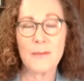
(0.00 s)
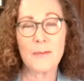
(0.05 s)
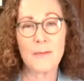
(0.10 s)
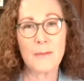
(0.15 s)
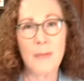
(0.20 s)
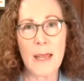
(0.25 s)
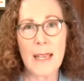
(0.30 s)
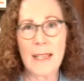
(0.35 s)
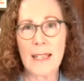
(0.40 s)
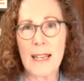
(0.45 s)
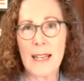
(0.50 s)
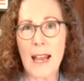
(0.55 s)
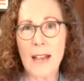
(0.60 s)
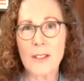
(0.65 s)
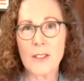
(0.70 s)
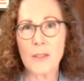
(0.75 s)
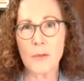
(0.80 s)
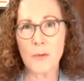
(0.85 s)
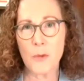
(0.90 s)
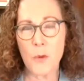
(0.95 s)
make an
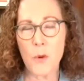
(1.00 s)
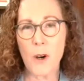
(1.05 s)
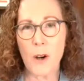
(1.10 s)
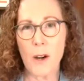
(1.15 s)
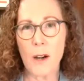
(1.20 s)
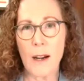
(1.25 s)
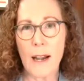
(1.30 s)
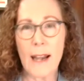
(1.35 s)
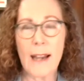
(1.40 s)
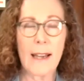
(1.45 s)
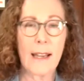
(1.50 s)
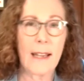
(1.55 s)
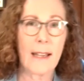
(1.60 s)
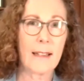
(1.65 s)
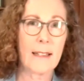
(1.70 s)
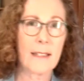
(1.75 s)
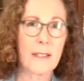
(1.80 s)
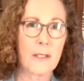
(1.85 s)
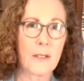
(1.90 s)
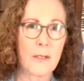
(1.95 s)
act of war
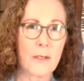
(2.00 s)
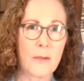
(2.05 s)
and